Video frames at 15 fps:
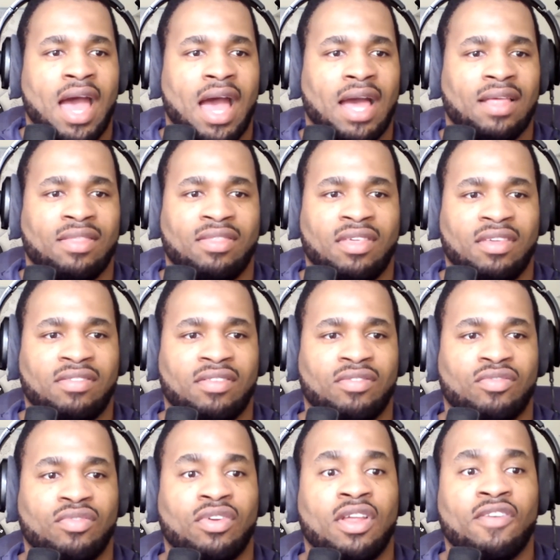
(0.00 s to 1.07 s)
and this
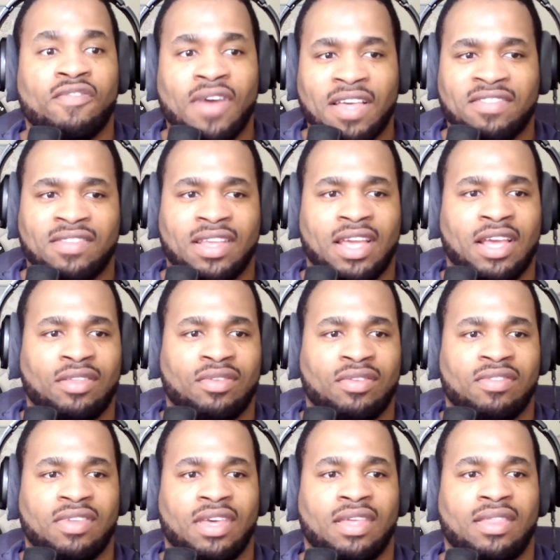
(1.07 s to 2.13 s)
is really fascinating to
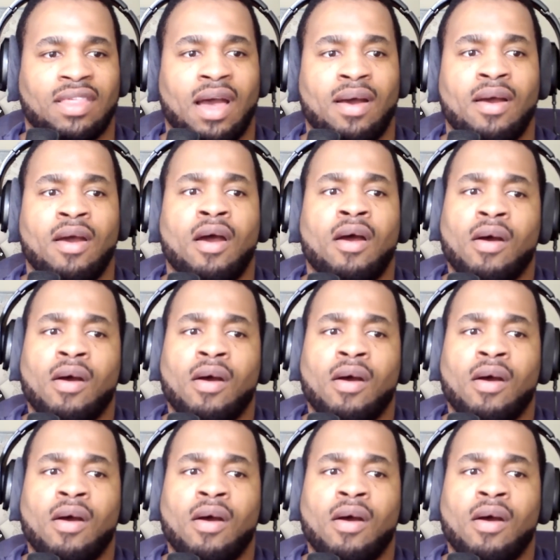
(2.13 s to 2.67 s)
see that